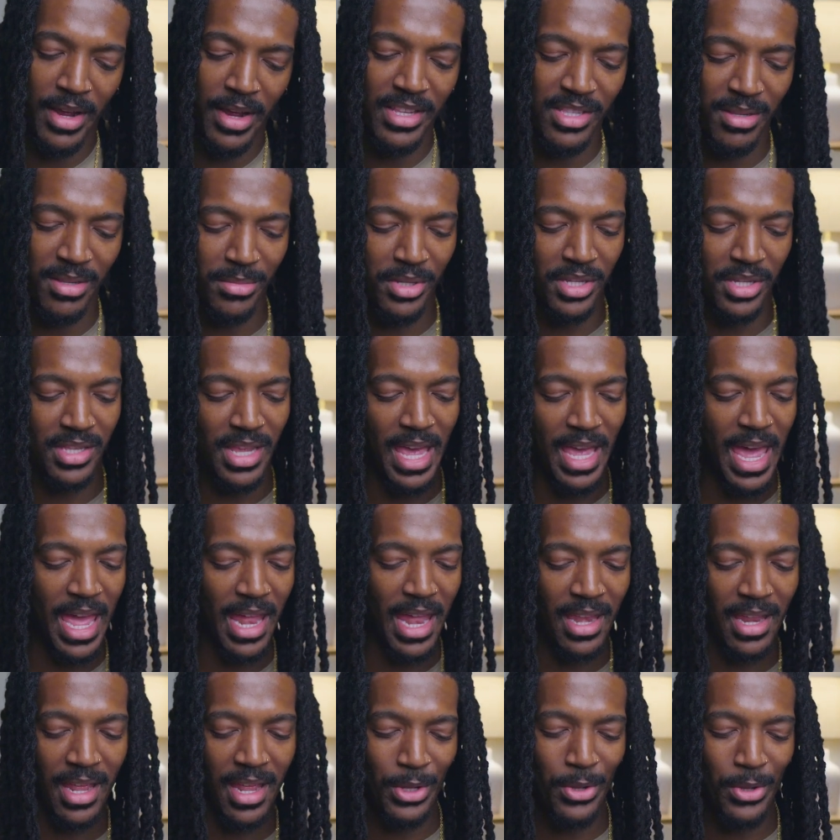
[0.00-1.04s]
so I'm just
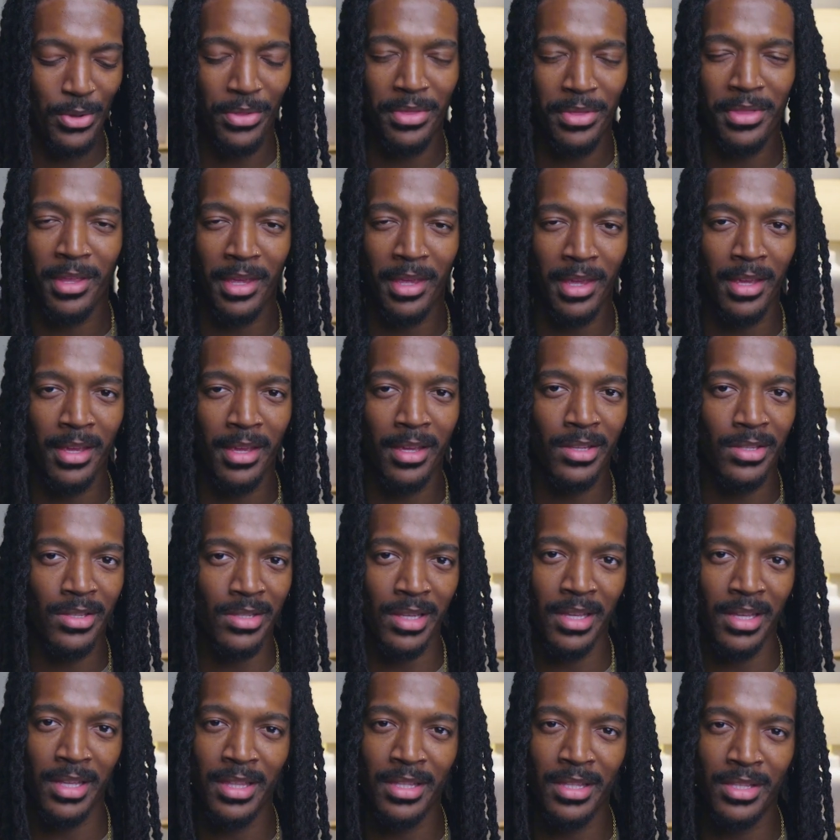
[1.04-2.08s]
adding in little things
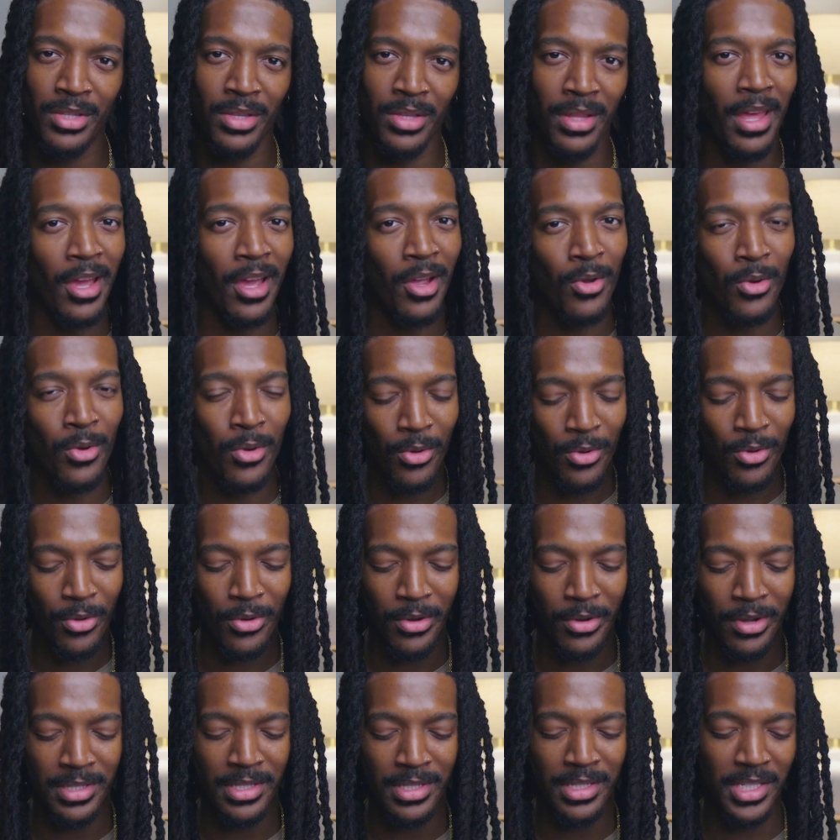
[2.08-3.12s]
into that
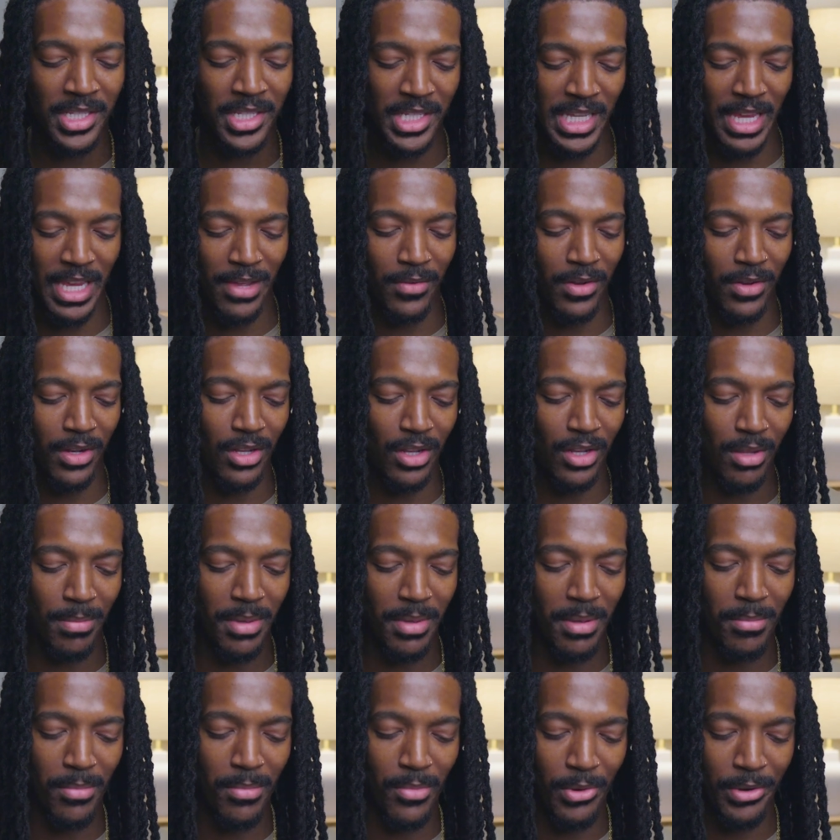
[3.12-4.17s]
chord to just give it a little
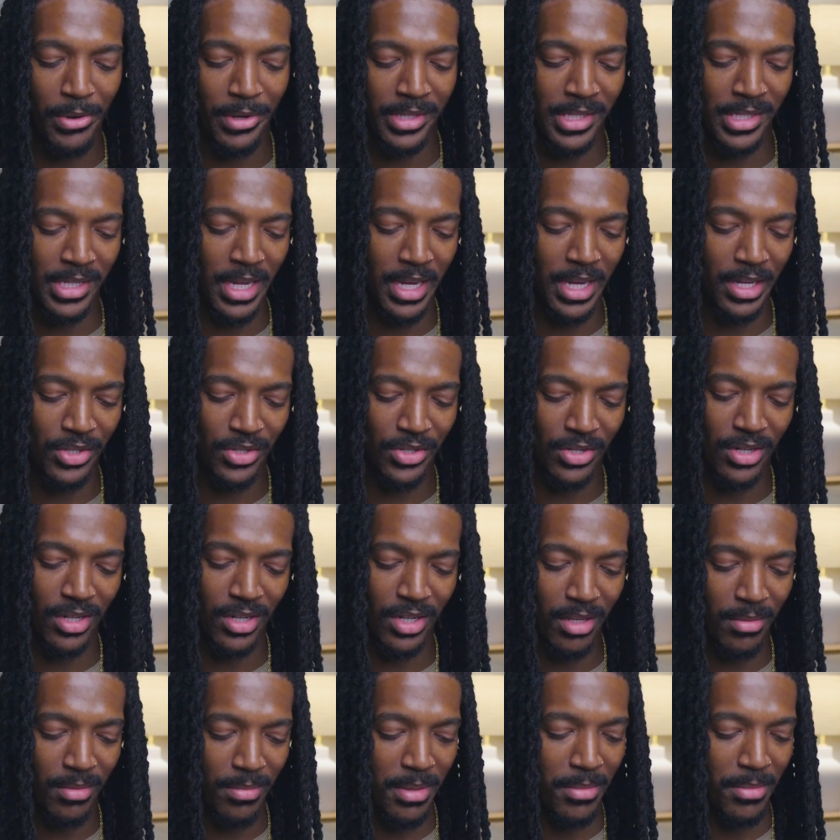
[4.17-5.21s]
bit more texture, a
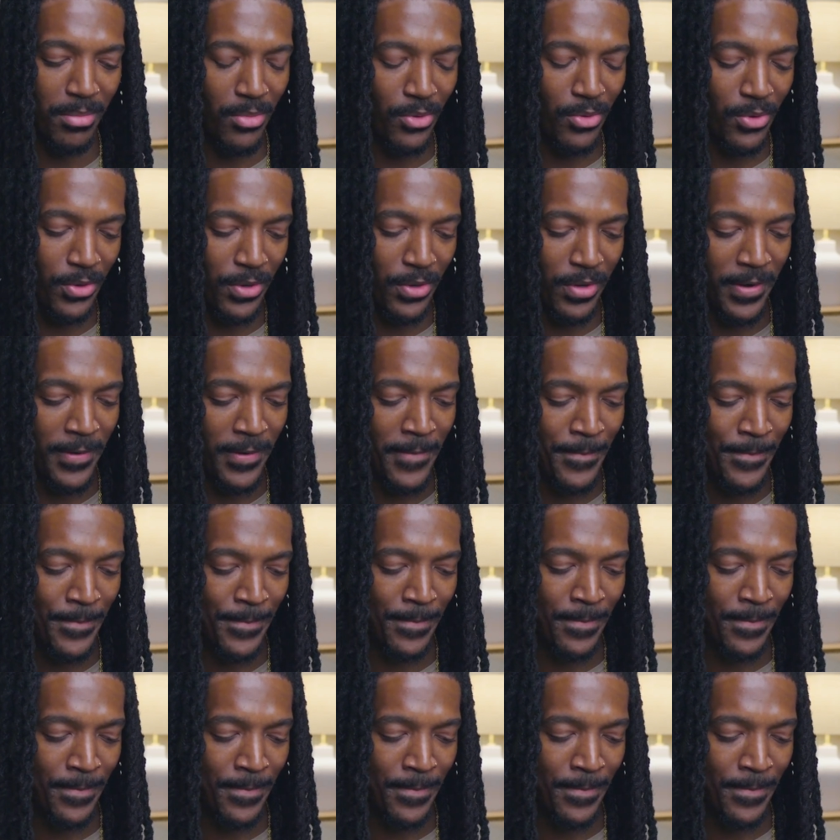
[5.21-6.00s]
little bit more